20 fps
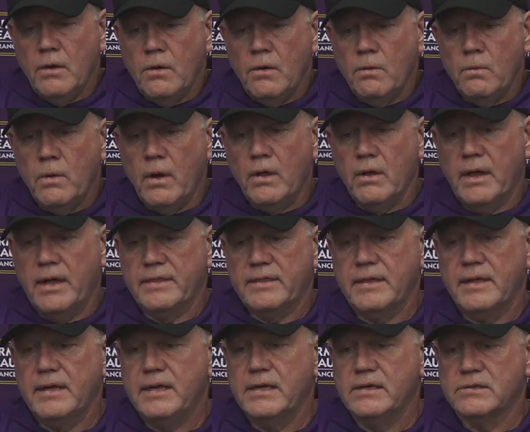Well, I
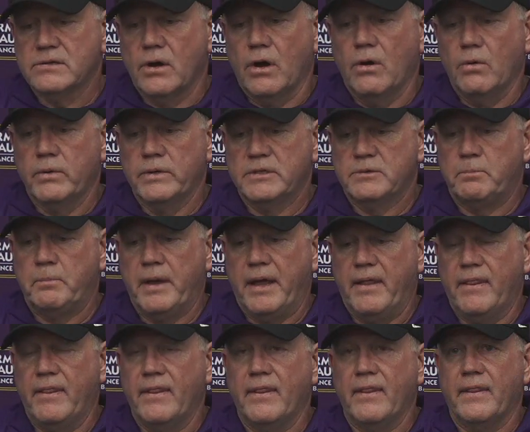think he's always
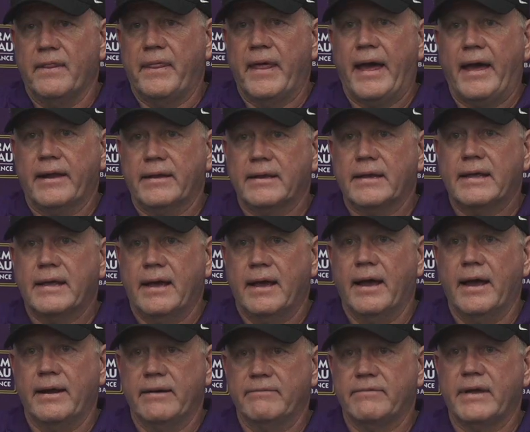been that
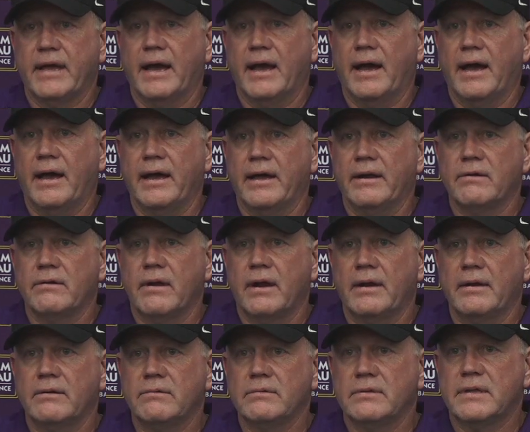kind of guy.
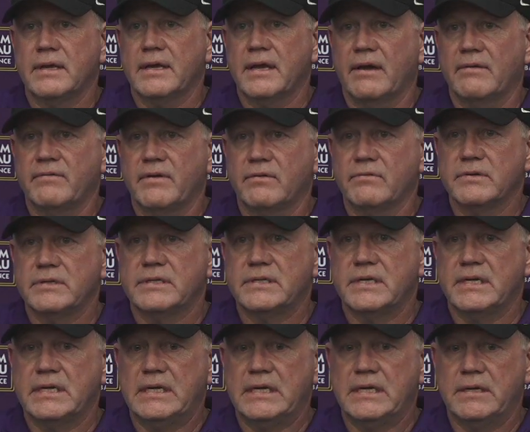I don't think I've ever
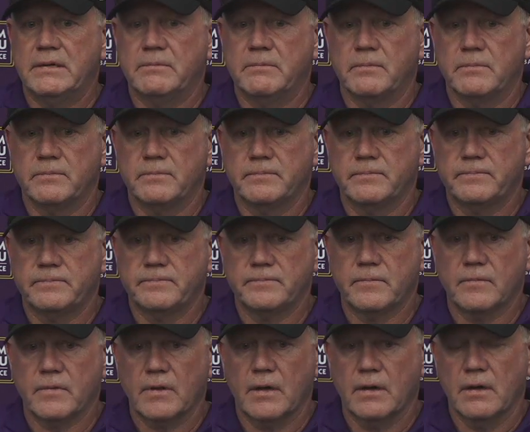seen him
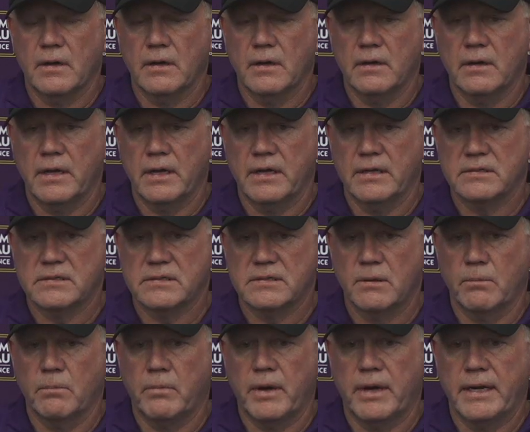as
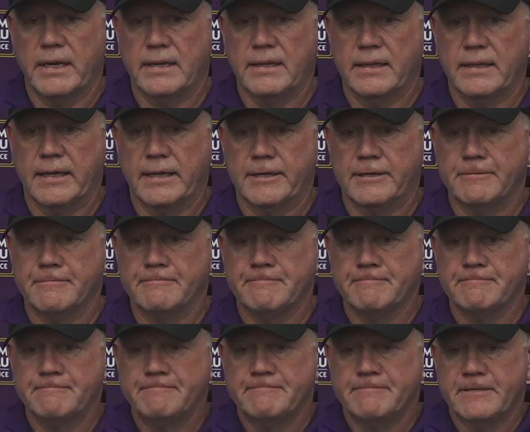somebody that
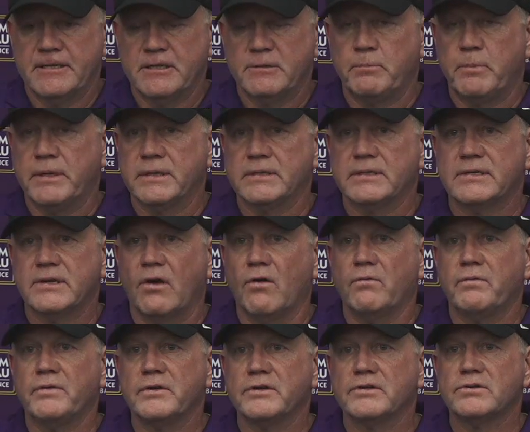has been
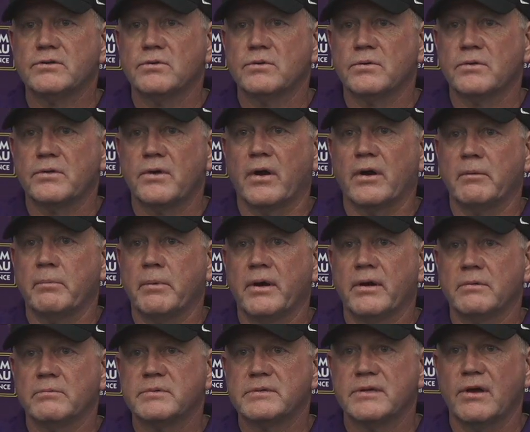selfish or thought
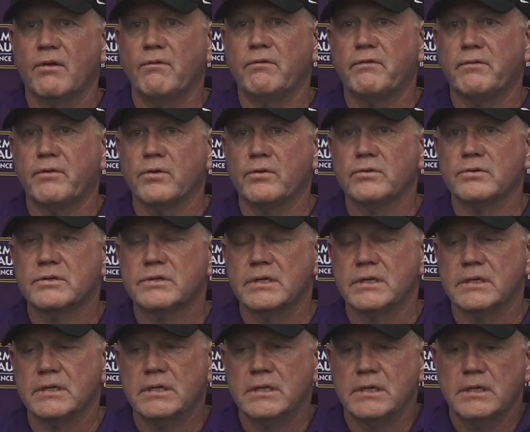about himself first.
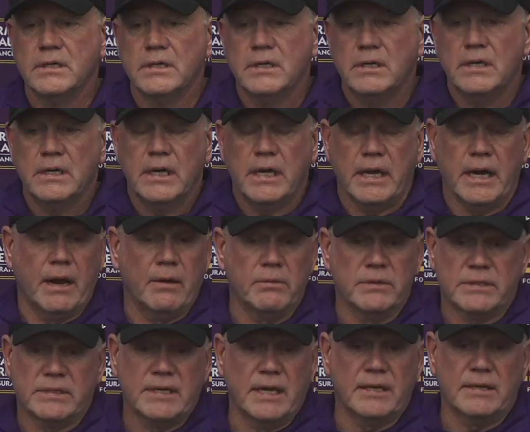And I
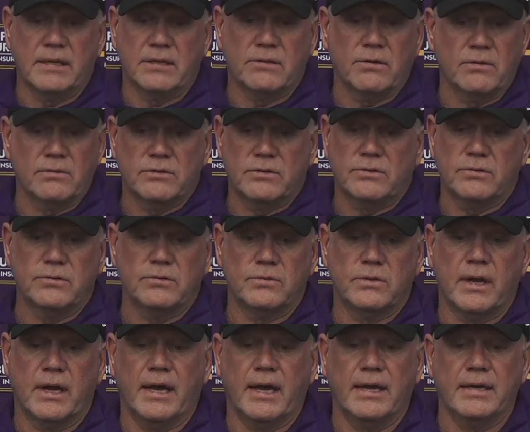would say that those two
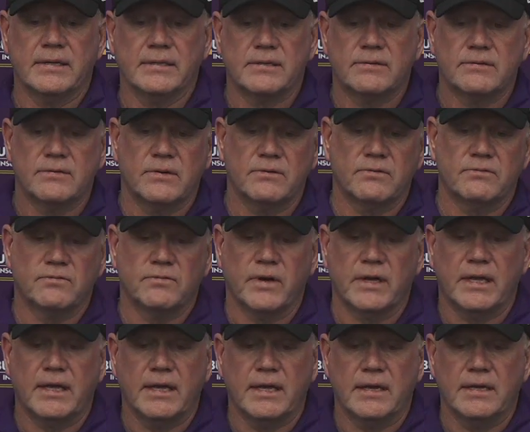guys,
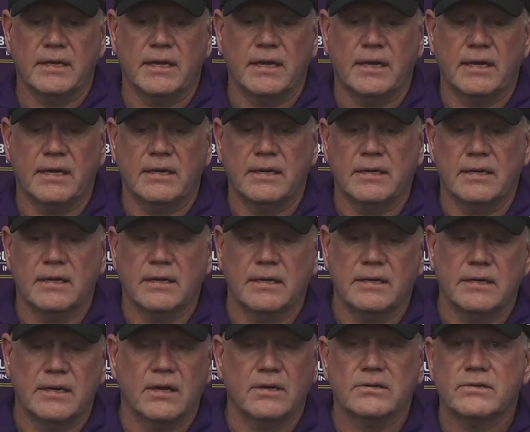Ricky and
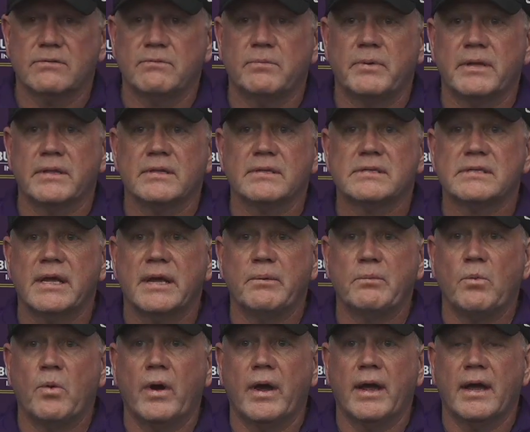Nuss, have been the
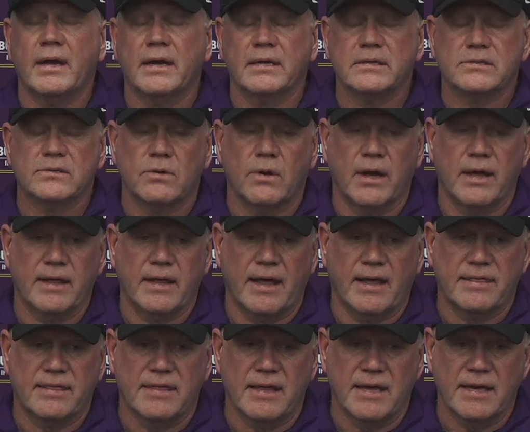same way. So
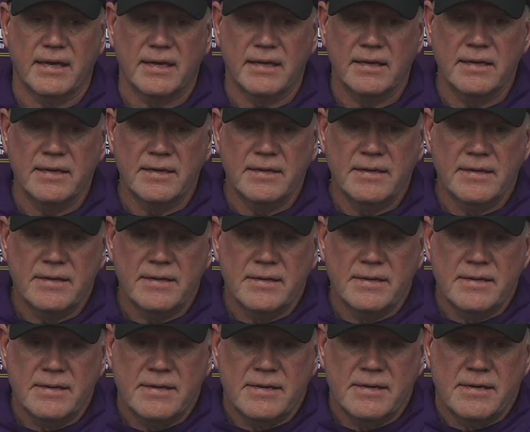I think
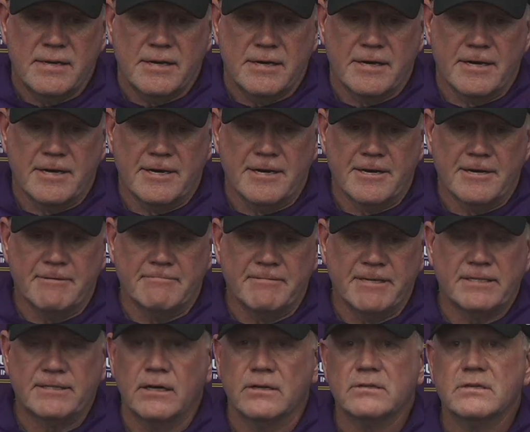
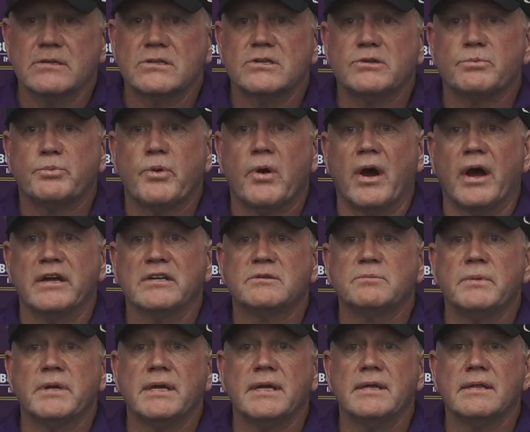it doesn't surprise
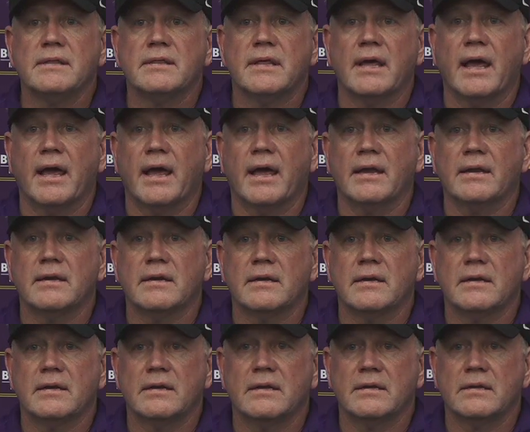me that
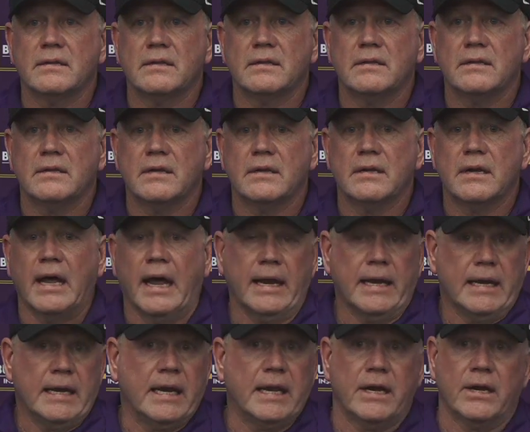I
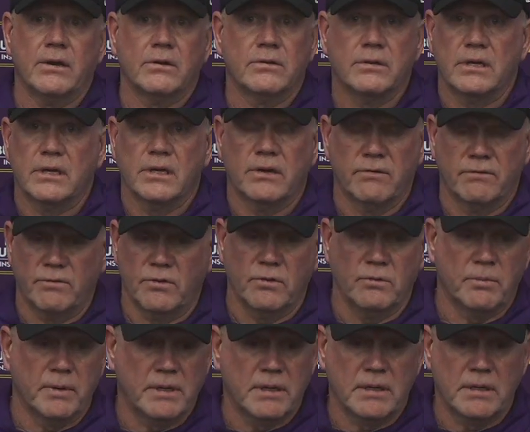didn't hear the
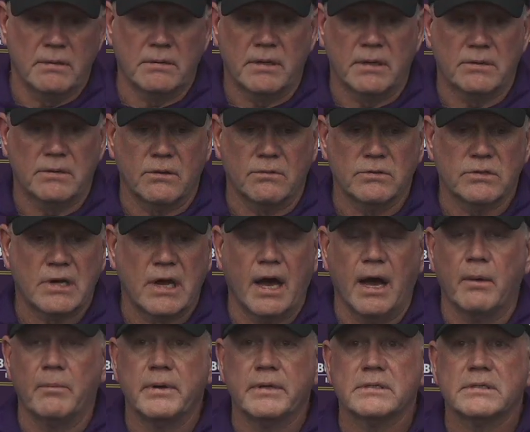interview, but that those
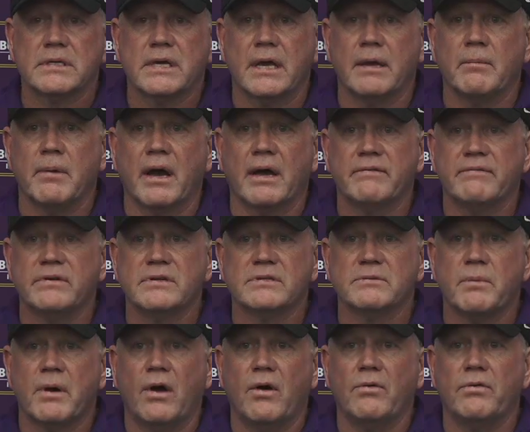comments came out of
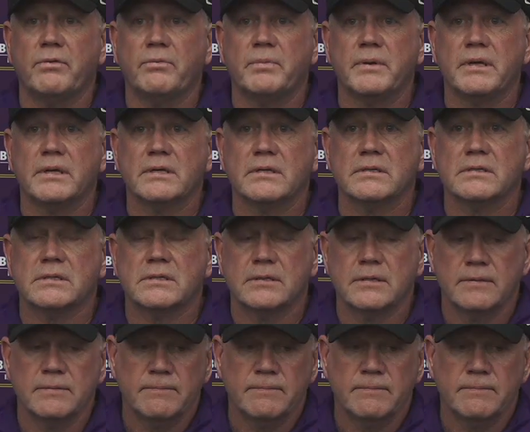his mouth, because